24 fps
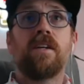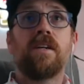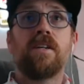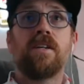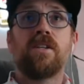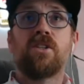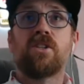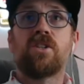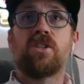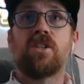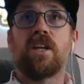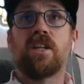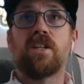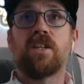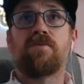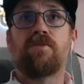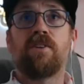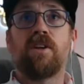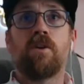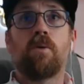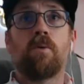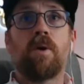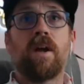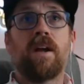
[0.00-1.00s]
6
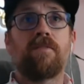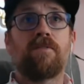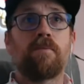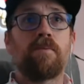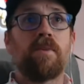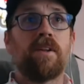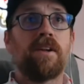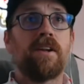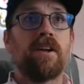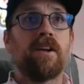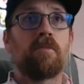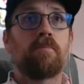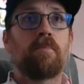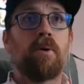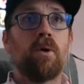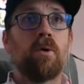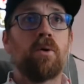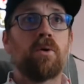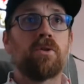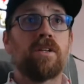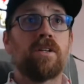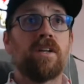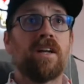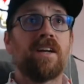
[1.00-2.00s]
feet away from the near
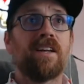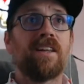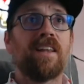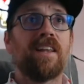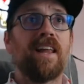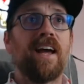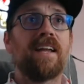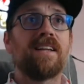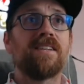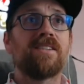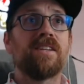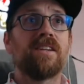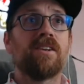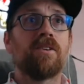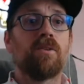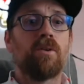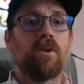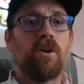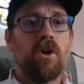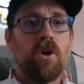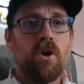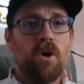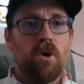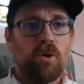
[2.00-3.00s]
post and a glancing
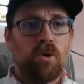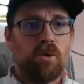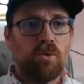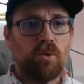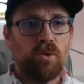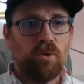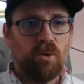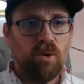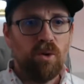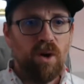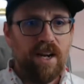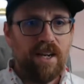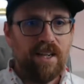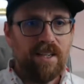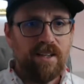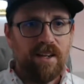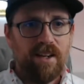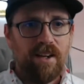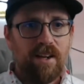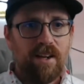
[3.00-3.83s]
right